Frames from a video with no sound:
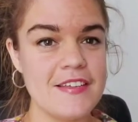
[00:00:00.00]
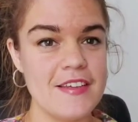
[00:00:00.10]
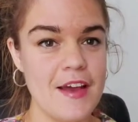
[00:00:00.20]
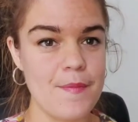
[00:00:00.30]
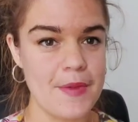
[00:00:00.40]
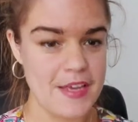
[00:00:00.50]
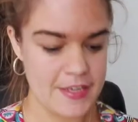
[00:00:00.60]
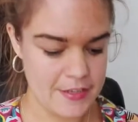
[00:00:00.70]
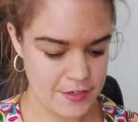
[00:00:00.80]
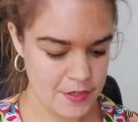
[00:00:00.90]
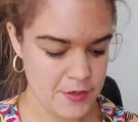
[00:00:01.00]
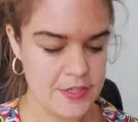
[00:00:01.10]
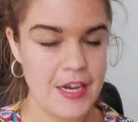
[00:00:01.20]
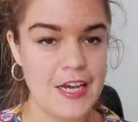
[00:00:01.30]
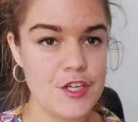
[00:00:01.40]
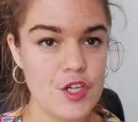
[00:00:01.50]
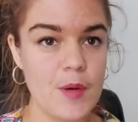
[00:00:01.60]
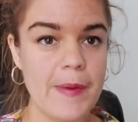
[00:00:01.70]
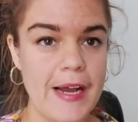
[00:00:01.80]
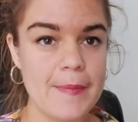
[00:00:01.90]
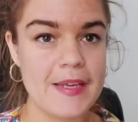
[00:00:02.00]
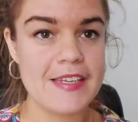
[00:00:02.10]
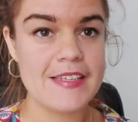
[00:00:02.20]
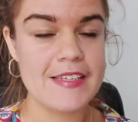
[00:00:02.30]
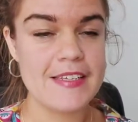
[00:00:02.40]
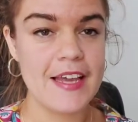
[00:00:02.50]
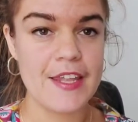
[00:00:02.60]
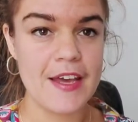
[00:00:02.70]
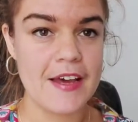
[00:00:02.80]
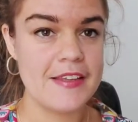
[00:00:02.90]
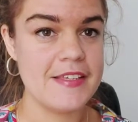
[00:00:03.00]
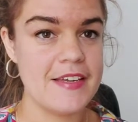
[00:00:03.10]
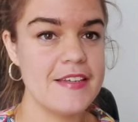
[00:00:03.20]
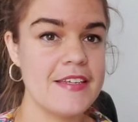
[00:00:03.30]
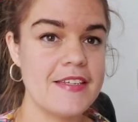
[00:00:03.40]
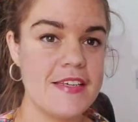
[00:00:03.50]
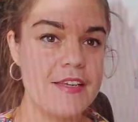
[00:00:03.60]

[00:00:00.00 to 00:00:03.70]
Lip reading: step is to attach your back pieces together at the centre seam. So